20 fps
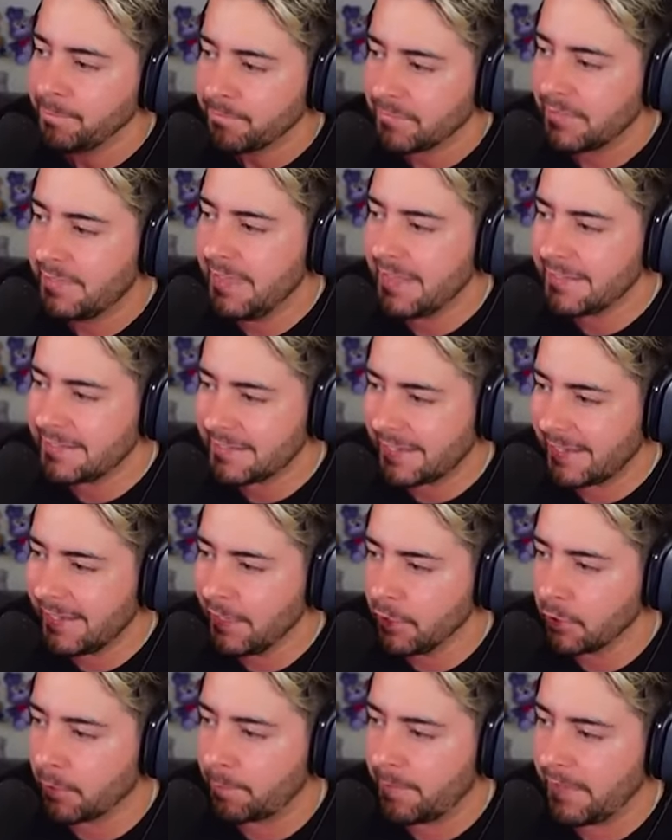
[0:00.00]
this
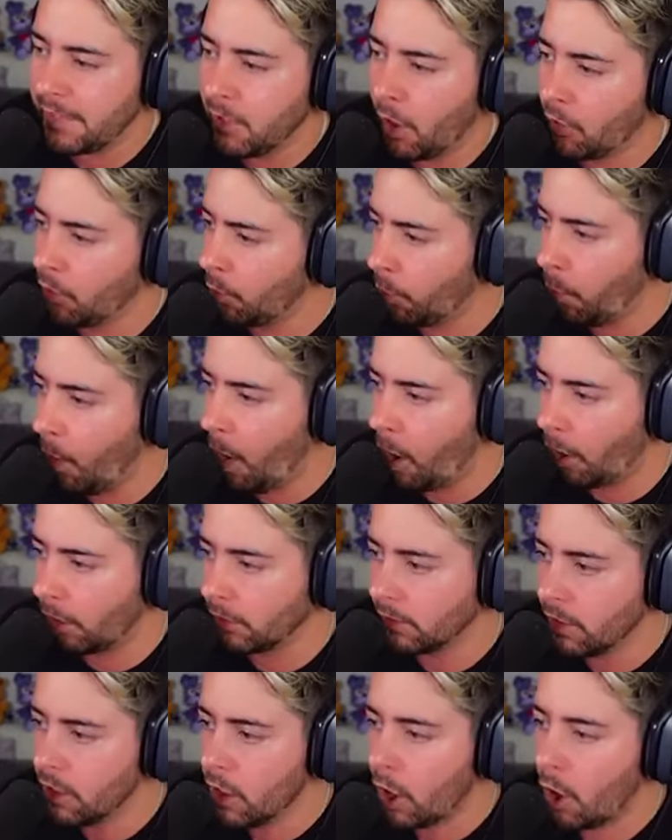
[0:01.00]
here, being on the
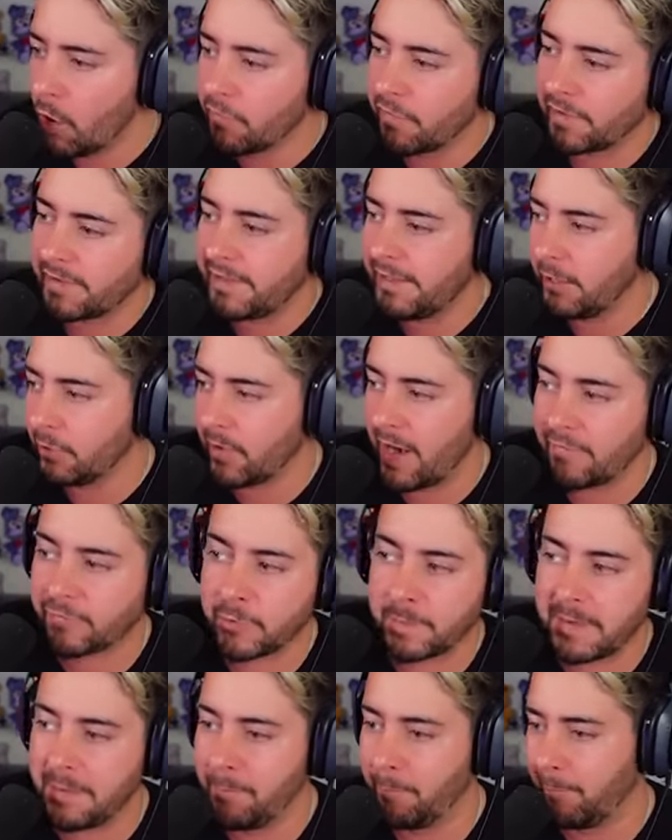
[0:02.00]
wall over here
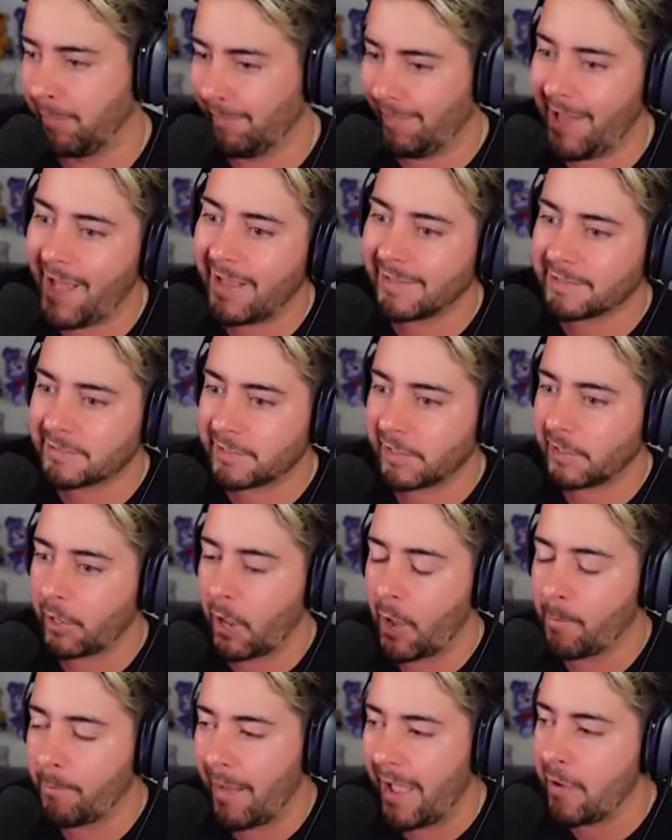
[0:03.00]
after being blasted
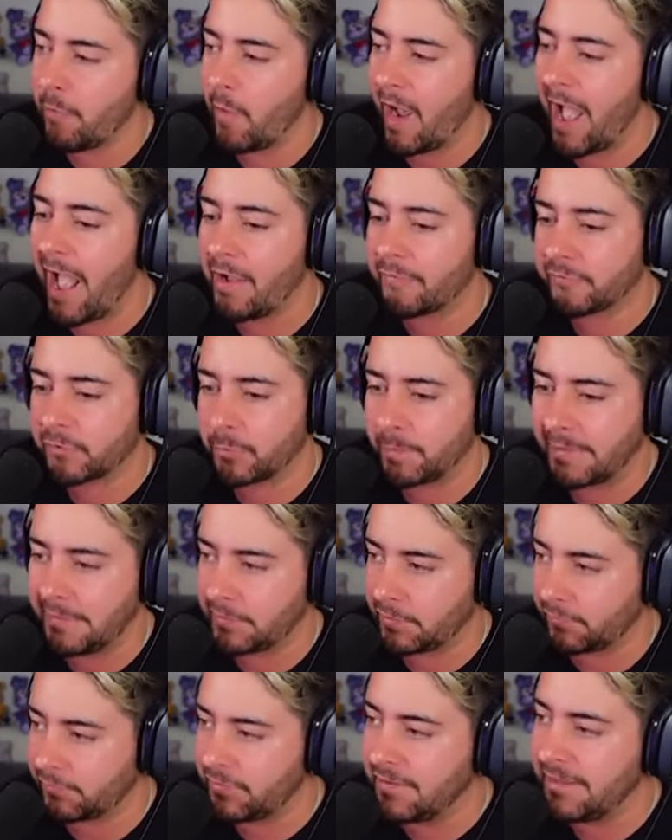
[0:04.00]
about, after being
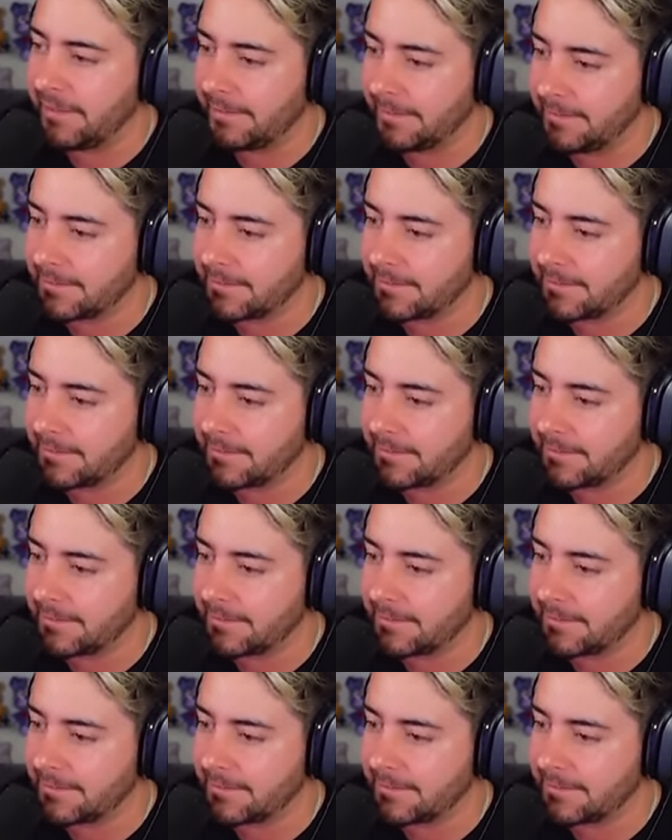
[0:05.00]
defeated